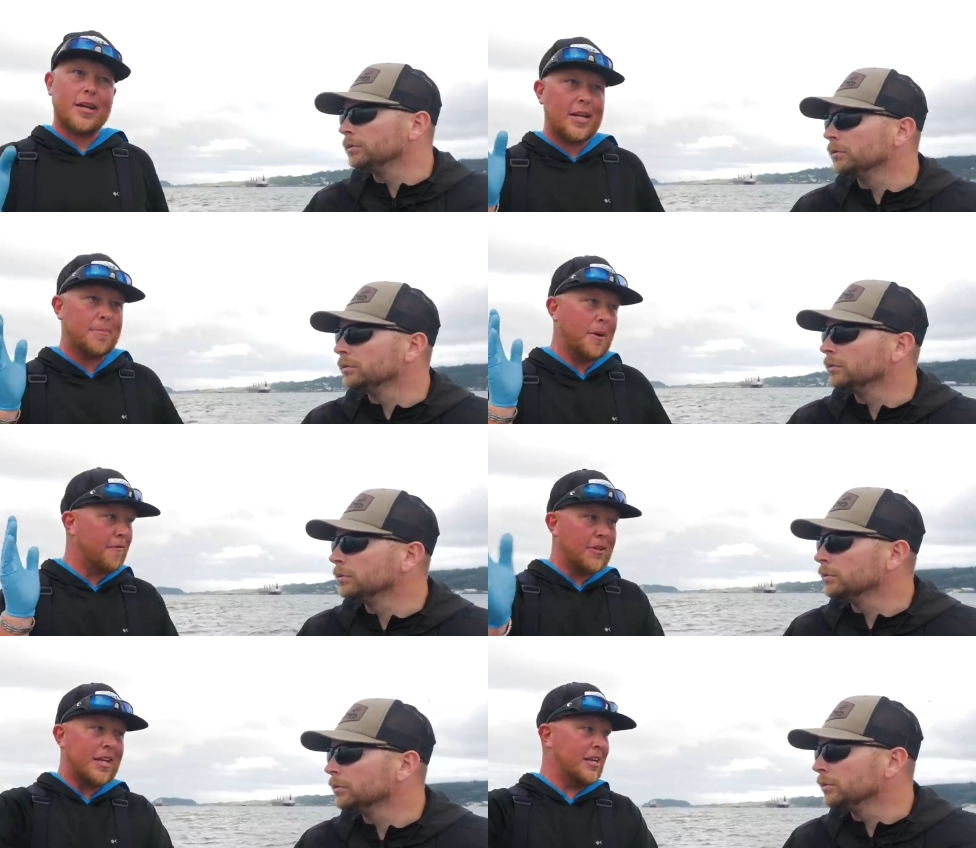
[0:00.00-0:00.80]
Speaker 1: to keep
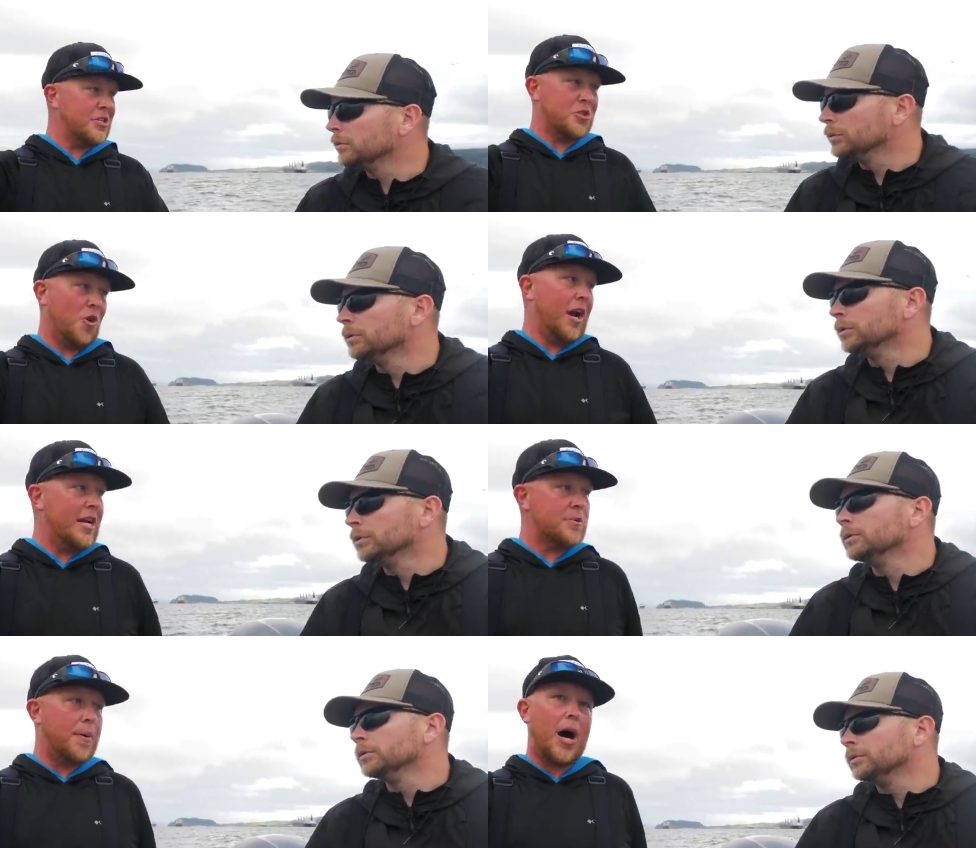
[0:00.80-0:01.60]
everything as straight
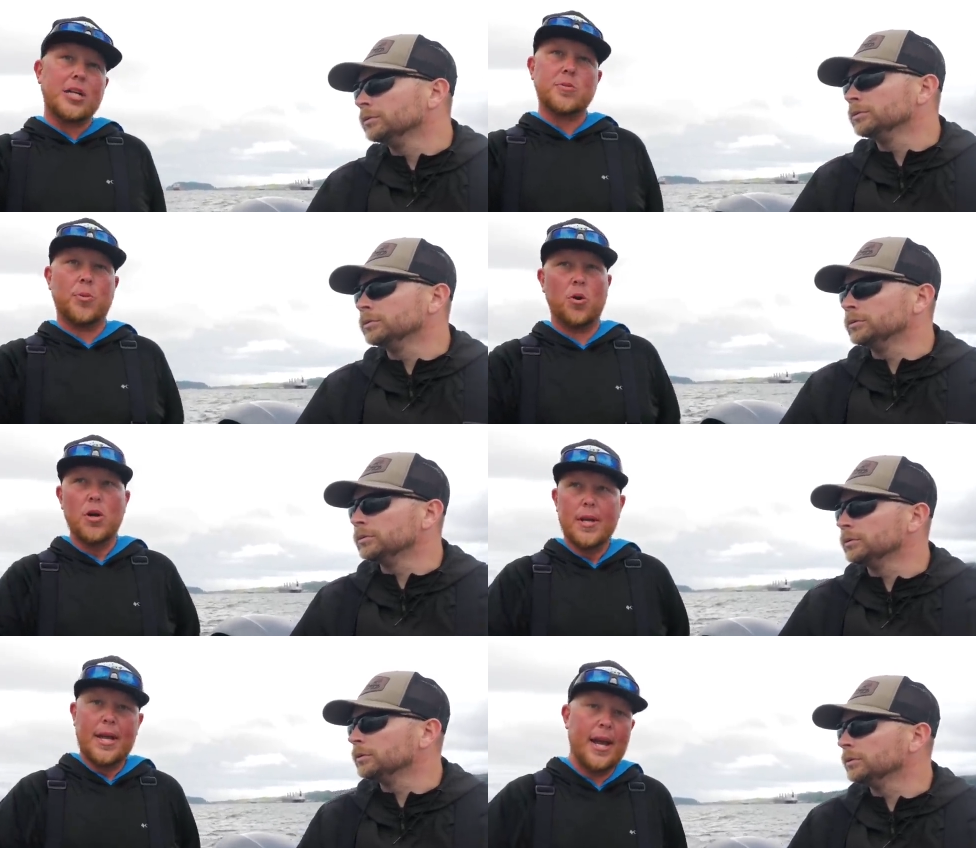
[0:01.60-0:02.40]
as possible.
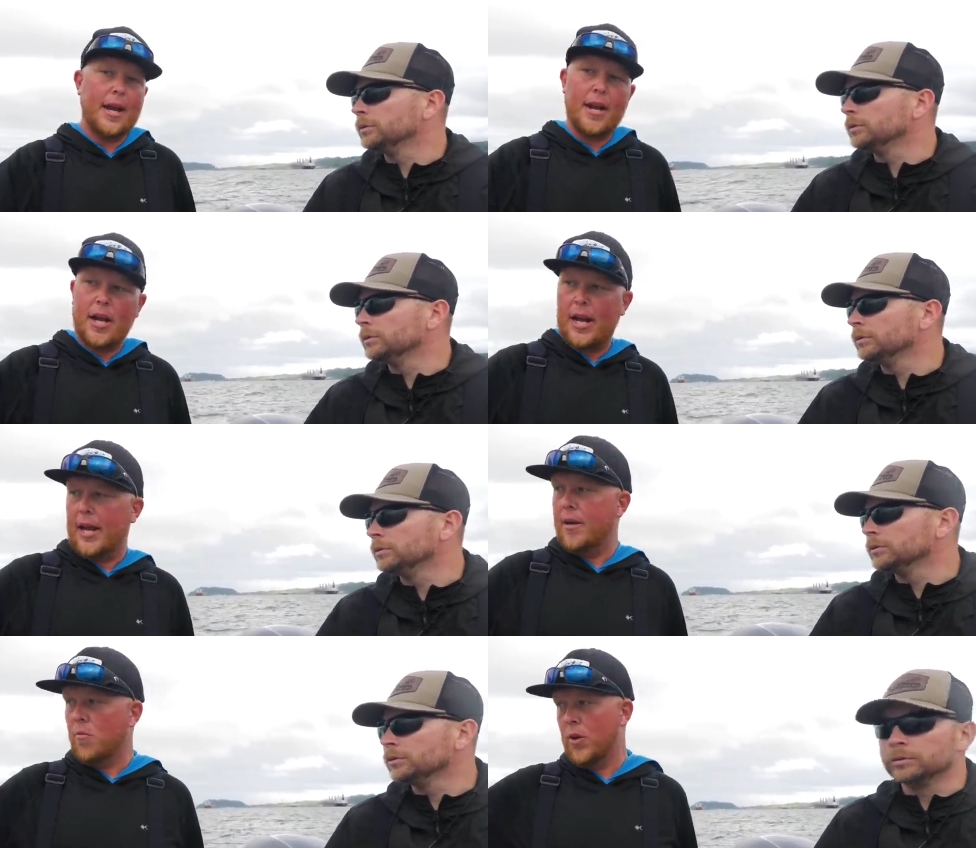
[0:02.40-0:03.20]
And
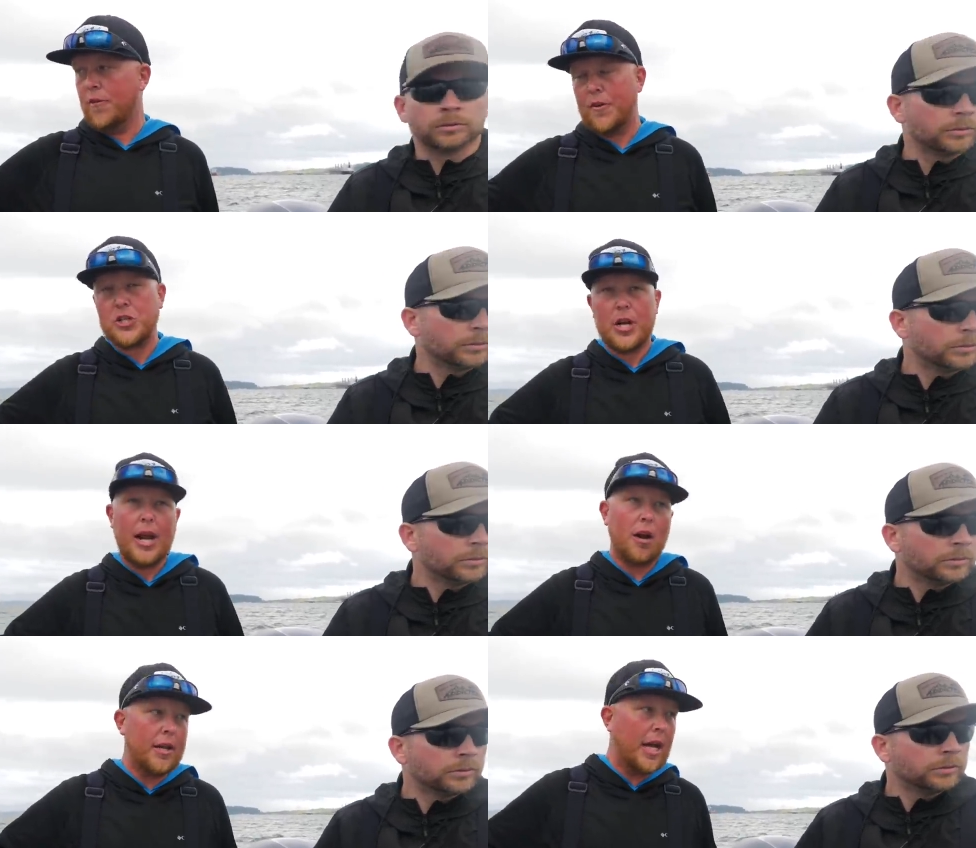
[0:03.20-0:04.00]
and when you're fishing a
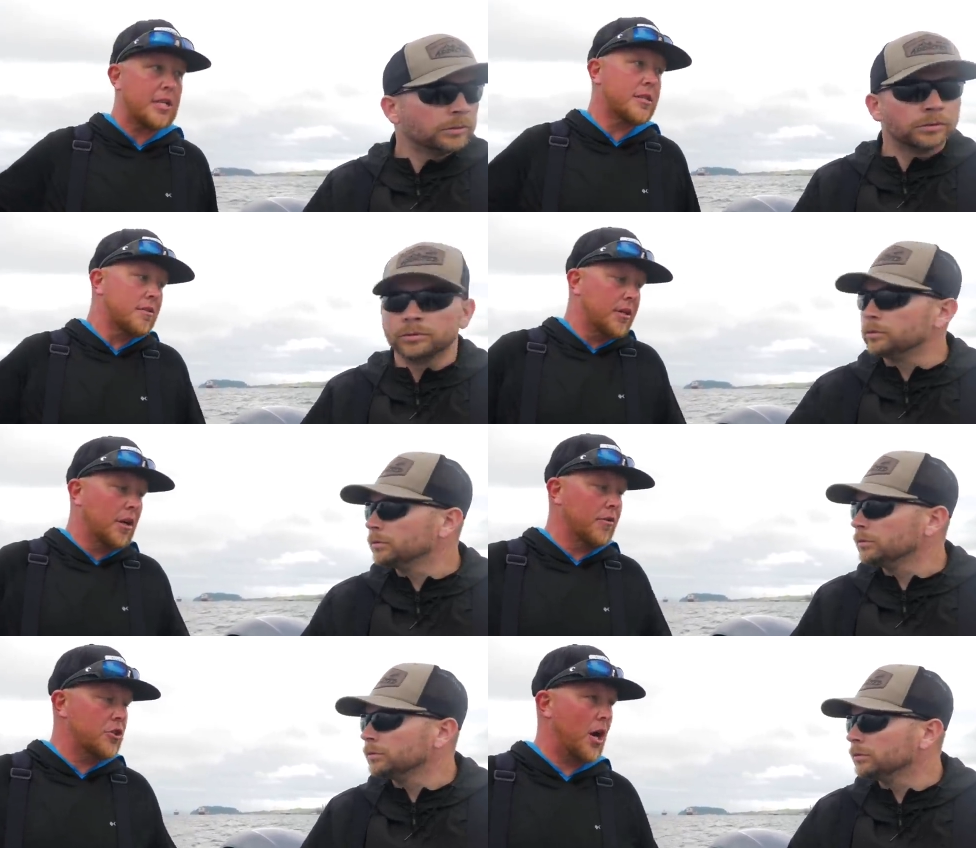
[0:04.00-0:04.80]
herring, that's you know the